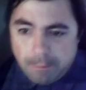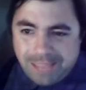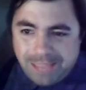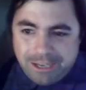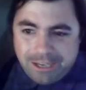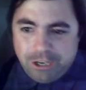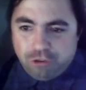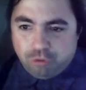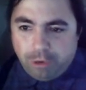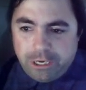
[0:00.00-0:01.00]
but that
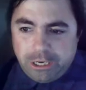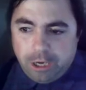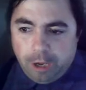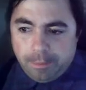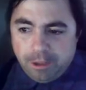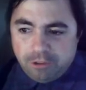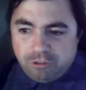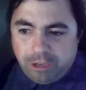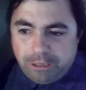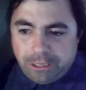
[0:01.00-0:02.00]
is trending up
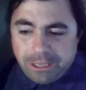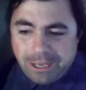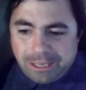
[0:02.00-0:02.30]
slightly.